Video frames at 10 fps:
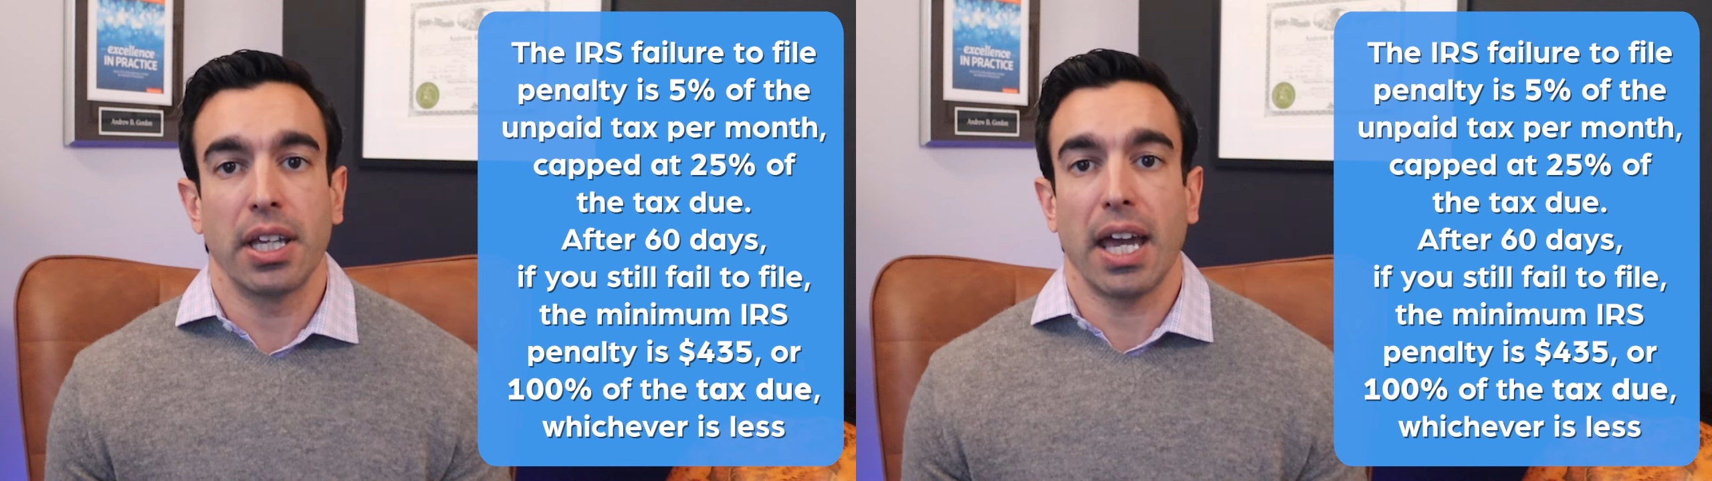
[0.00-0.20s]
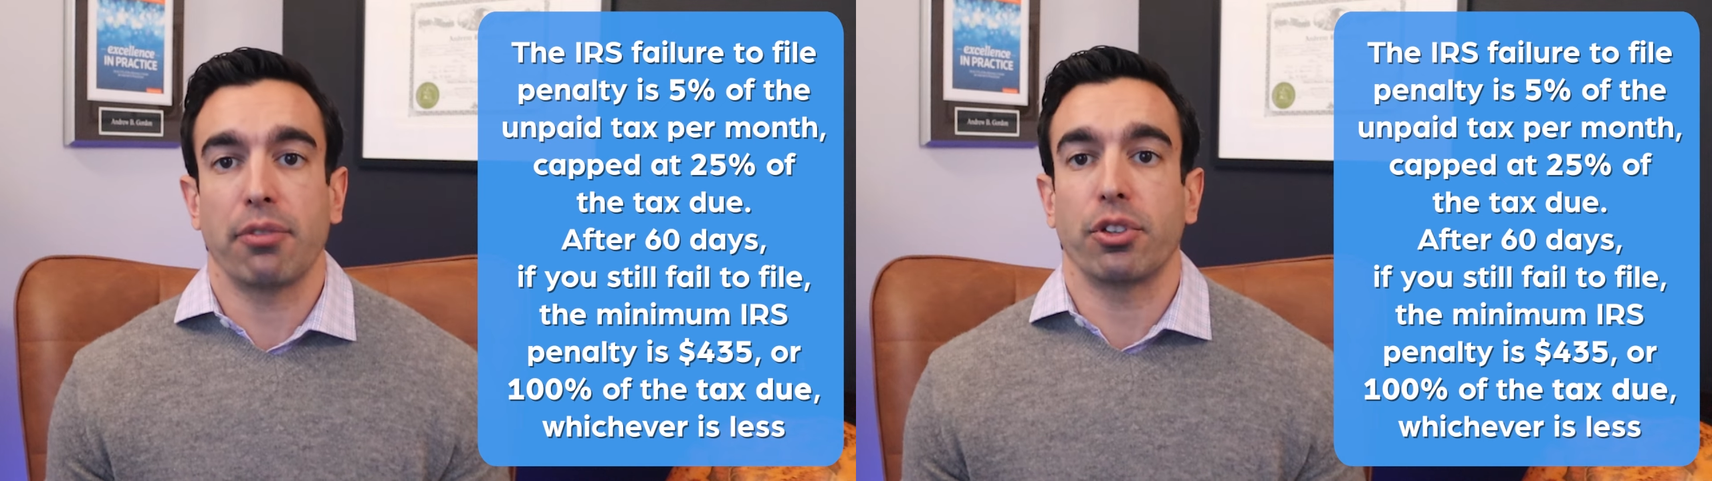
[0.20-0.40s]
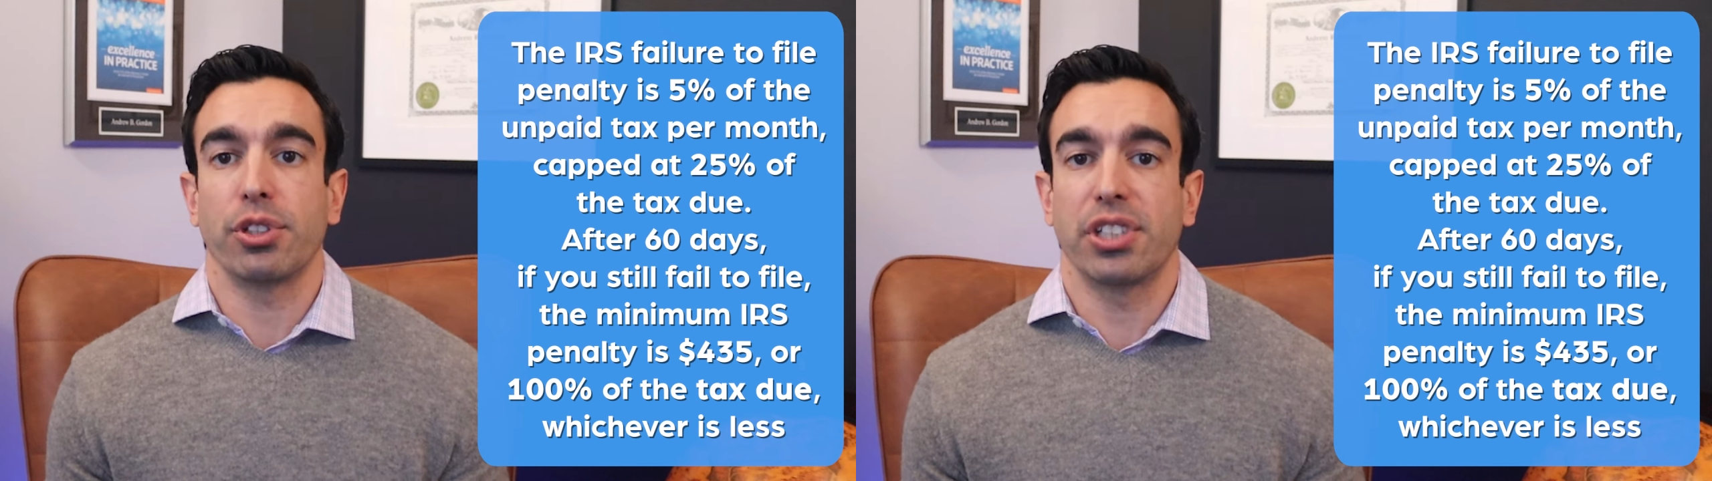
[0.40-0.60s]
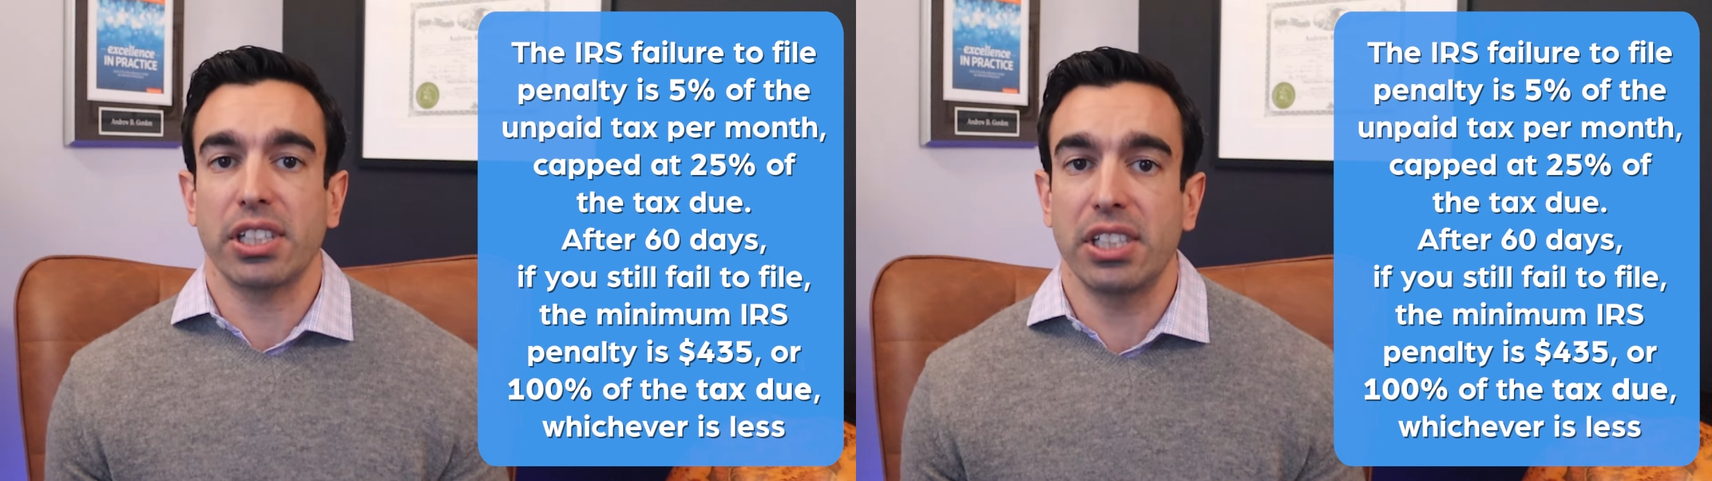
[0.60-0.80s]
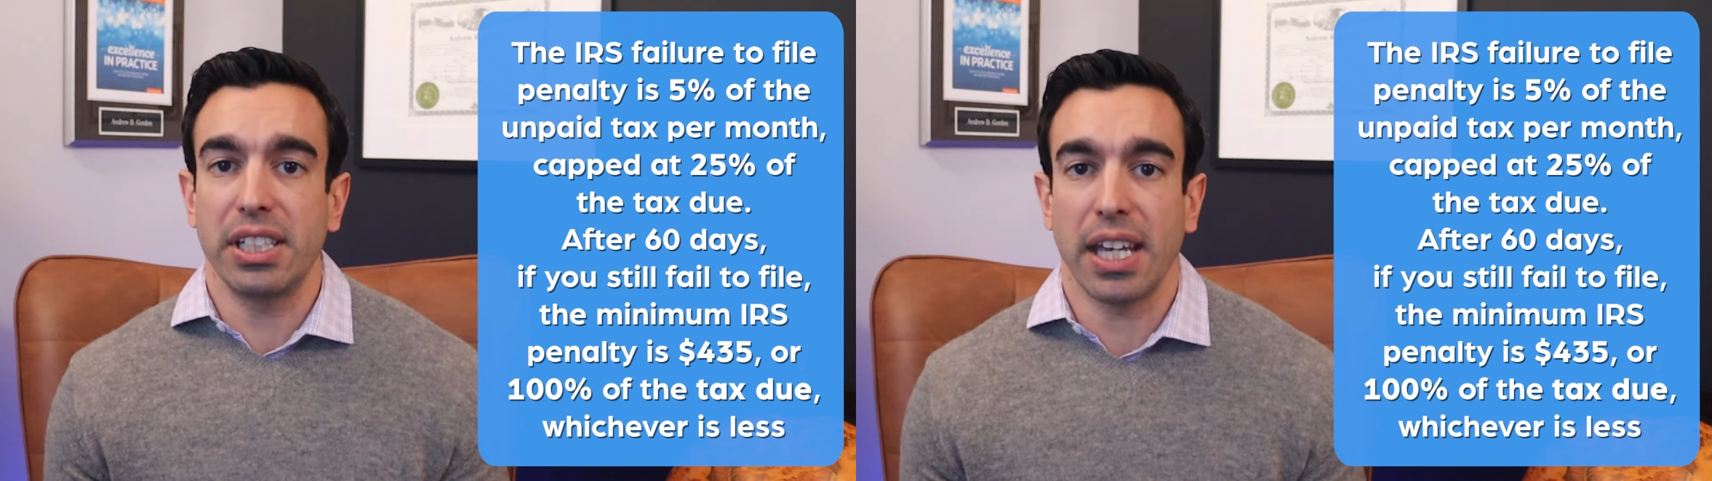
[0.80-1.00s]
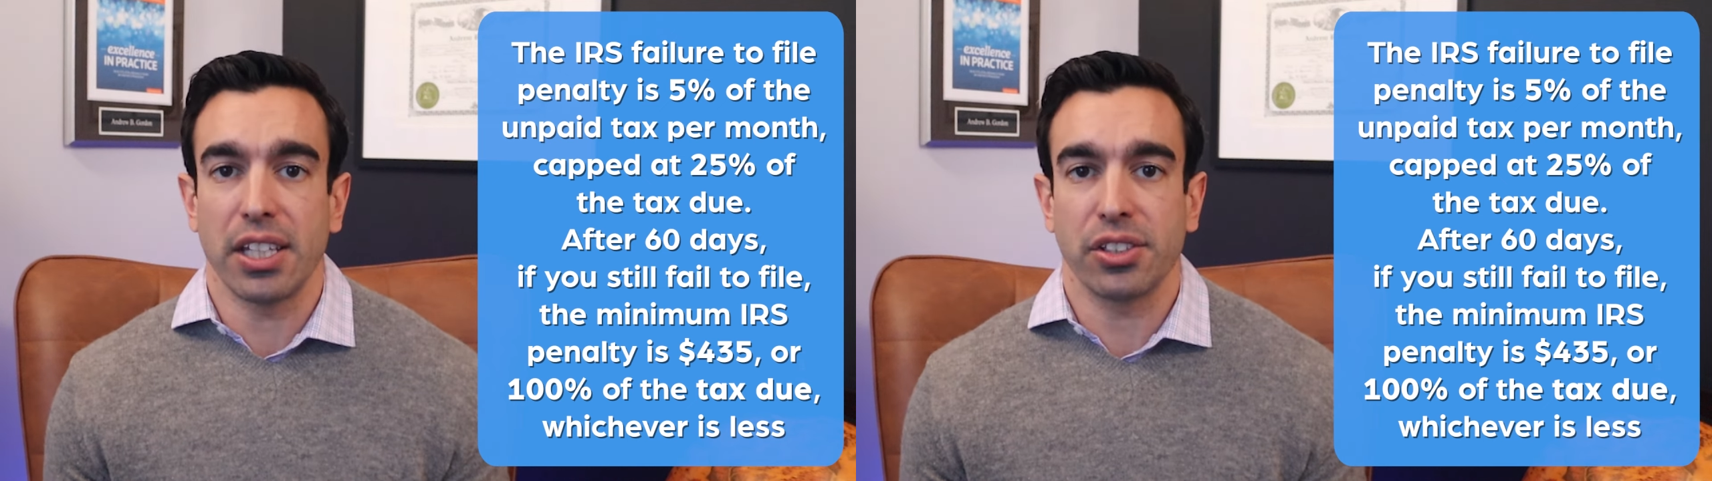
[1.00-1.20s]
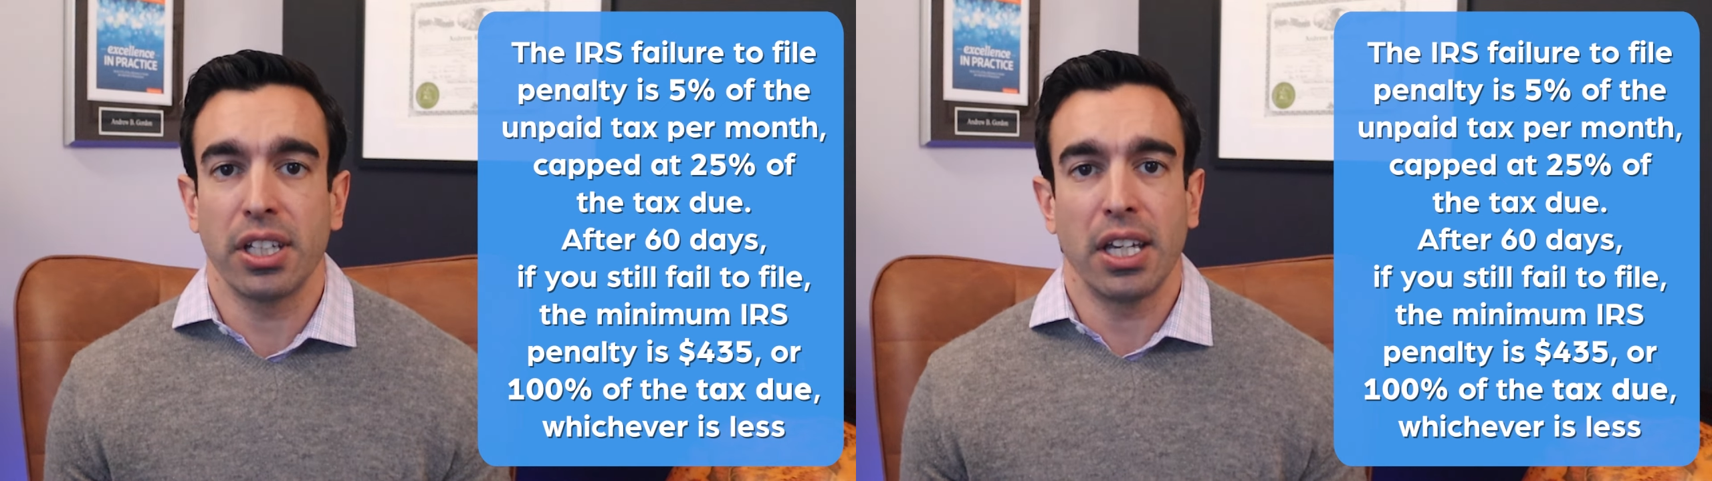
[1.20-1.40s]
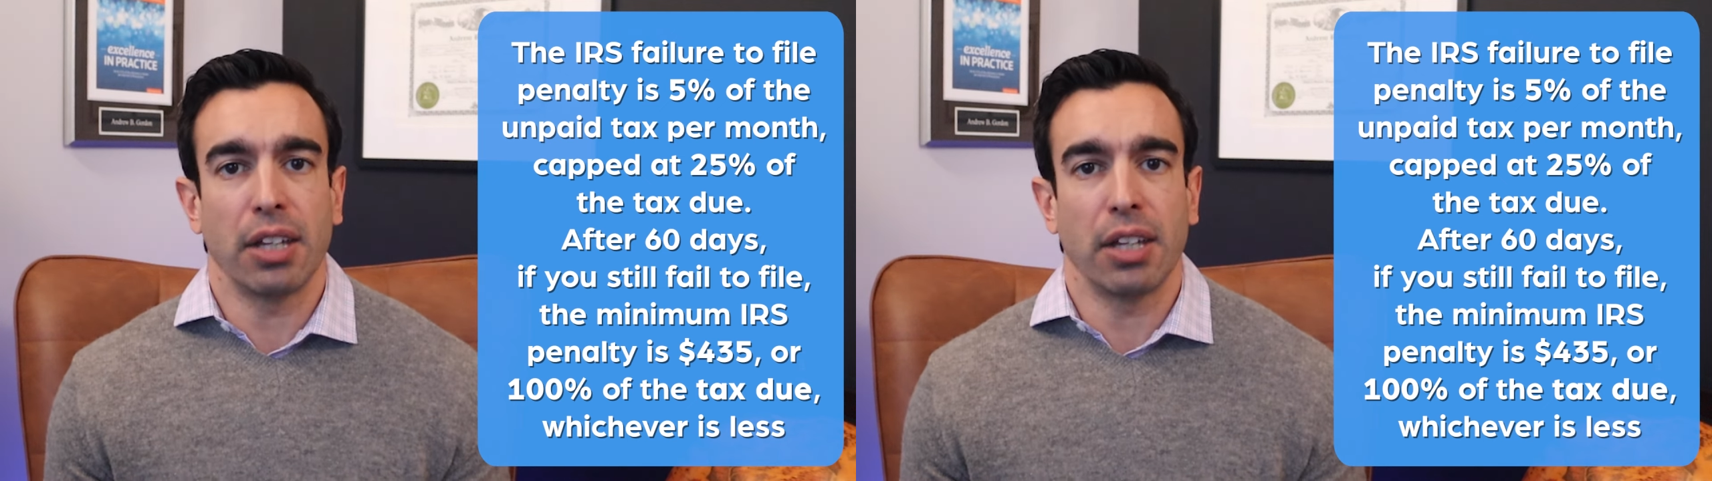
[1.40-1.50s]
After 60 days,